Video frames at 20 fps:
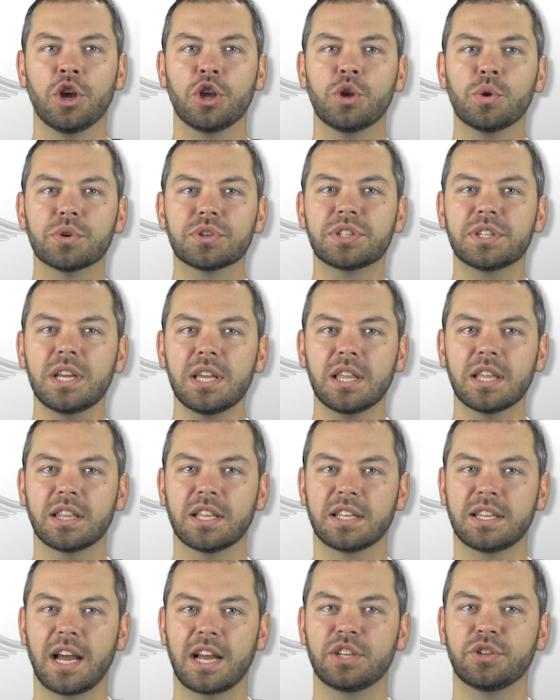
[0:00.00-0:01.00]
You will see that
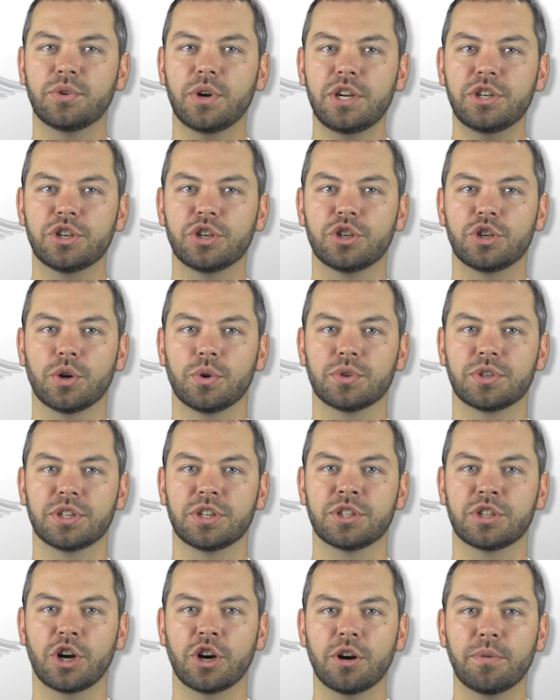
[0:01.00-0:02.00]
the titration
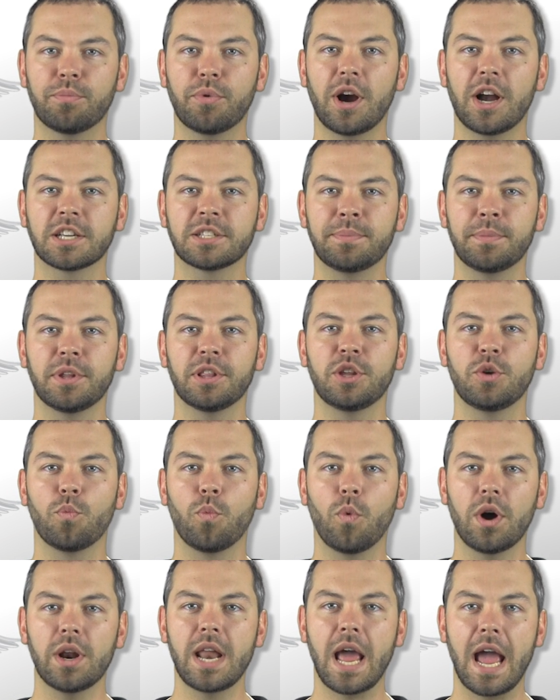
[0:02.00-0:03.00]
doses are approximately
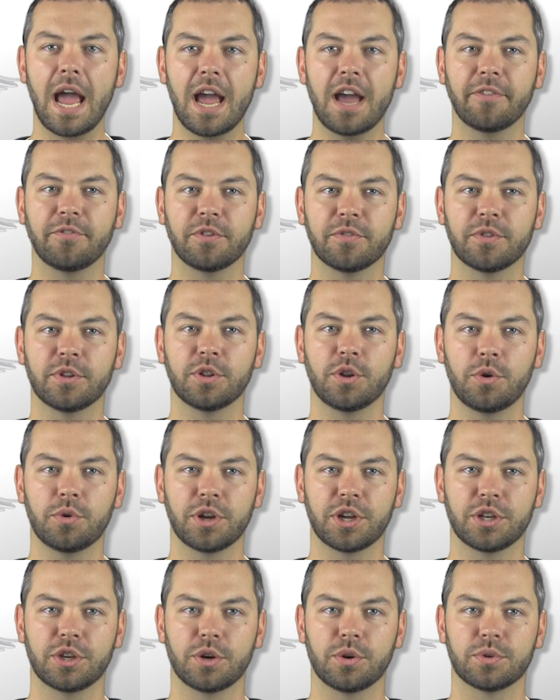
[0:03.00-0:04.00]
1/2 of the
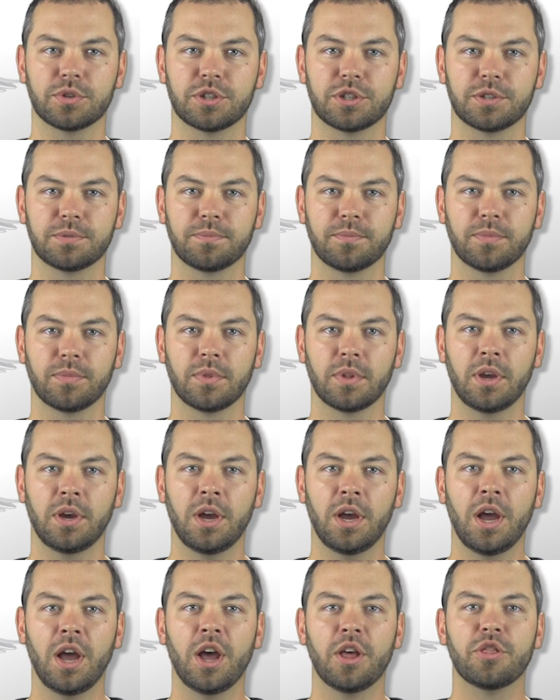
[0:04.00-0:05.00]
loading dose.
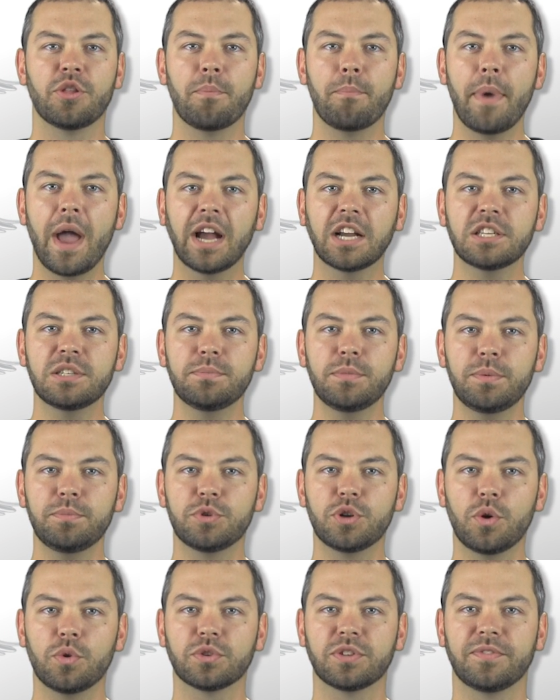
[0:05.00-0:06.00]
The maximum
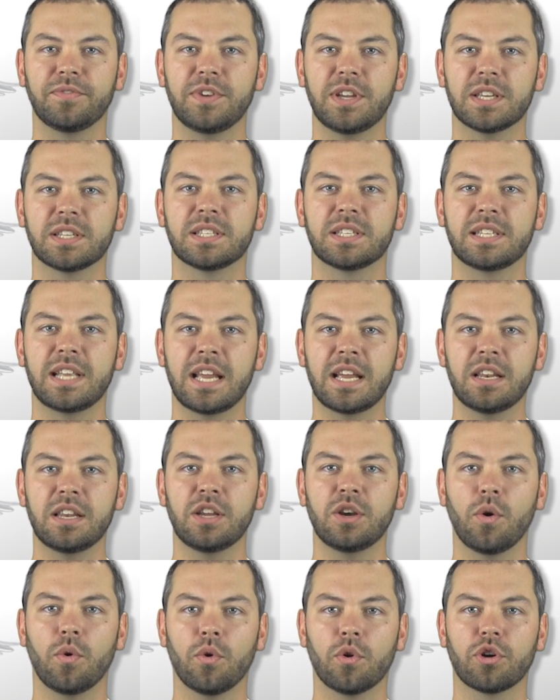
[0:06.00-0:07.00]
dose via
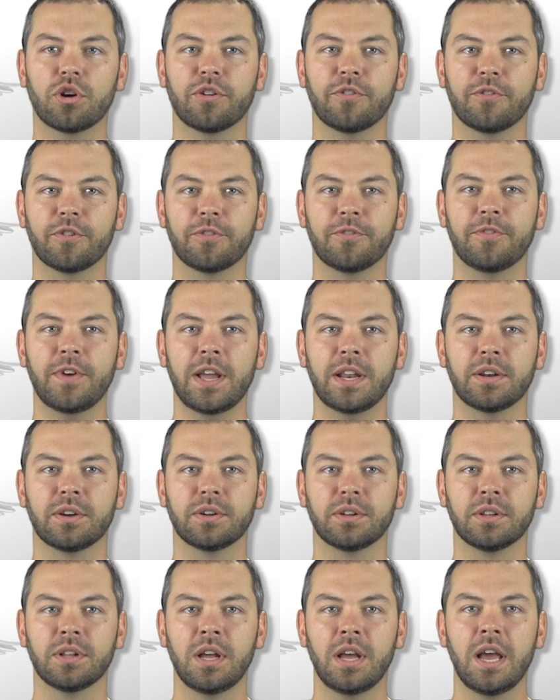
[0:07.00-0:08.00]
standing order for
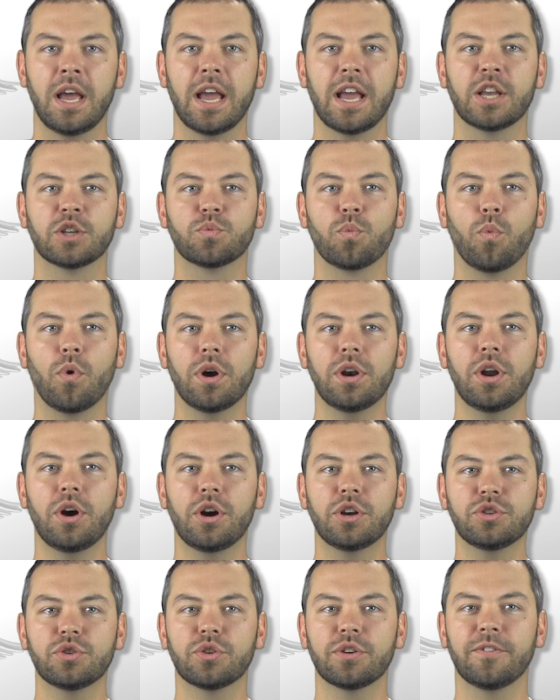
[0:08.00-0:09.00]
fentanyl is
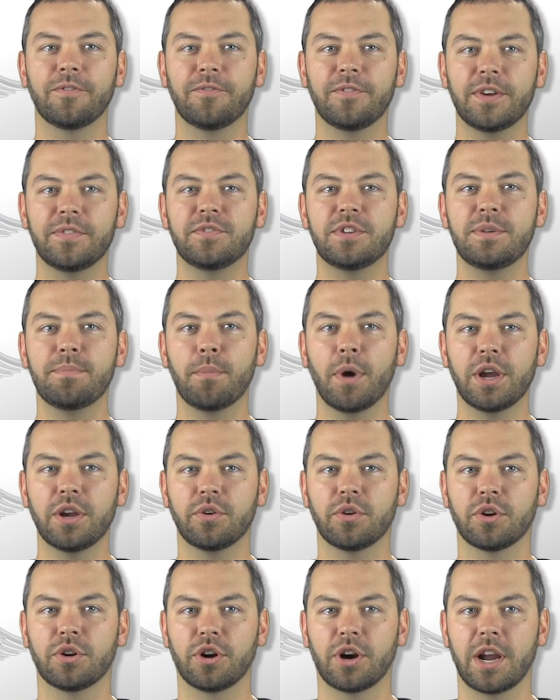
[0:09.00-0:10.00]
150
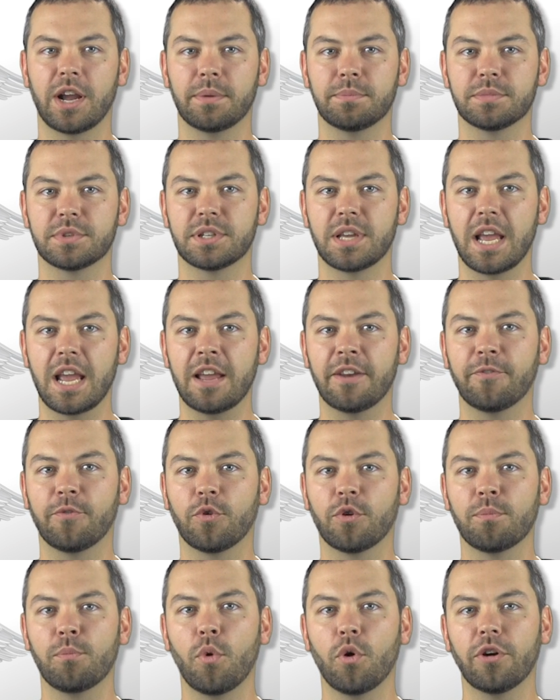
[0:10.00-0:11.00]
micrograms and
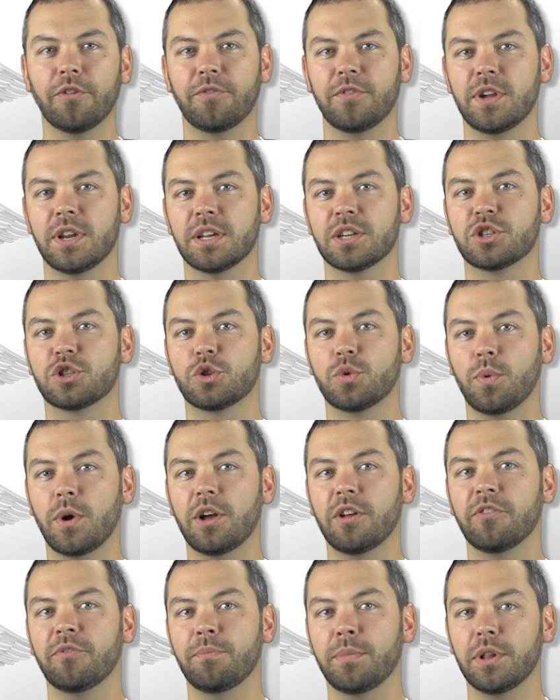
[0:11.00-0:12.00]
for morphine is
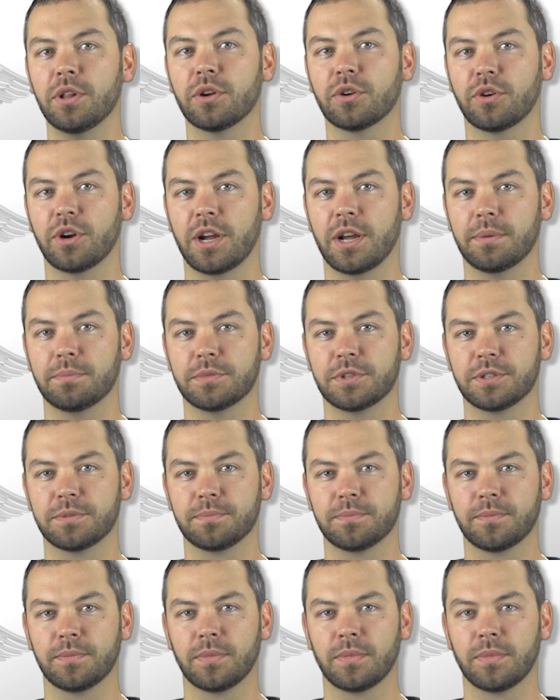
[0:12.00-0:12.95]
12 milligrams.